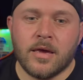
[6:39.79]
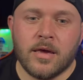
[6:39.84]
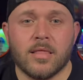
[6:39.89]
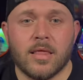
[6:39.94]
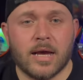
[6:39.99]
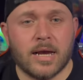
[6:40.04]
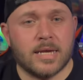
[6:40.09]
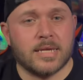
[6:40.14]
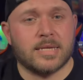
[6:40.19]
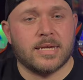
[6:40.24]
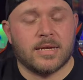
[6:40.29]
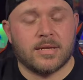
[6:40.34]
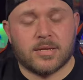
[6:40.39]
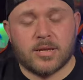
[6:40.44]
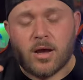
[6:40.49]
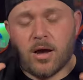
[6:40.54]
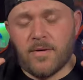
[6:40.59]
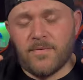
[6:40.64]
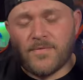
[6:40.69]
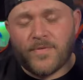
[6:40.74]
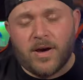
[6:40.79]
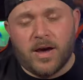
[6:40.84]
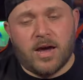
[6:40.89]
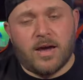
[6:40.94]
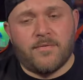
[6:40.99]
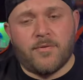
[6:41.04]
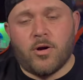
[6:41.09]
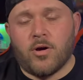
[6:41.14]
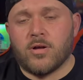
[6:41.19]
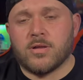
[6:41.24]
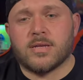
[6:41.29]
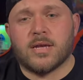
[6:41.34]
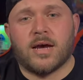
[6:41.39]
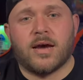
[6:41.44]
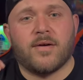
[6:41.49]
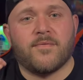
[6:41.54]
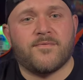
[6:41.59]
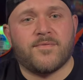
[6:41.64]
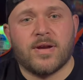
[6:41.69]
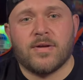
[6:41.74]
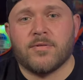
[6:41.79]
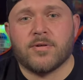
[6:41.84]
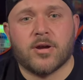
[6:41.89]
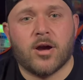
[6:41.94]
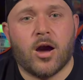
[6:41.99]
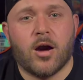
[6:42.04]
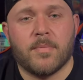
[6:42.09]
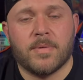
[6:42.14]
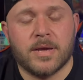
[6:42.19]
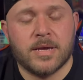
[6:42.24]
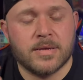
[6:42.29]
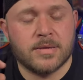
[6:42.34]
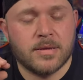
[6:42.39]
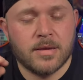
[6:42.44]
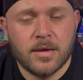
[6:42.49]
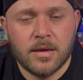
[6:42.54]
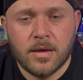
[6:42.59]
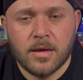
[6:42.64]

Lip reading: Like I said, top five all-time favorite comedies.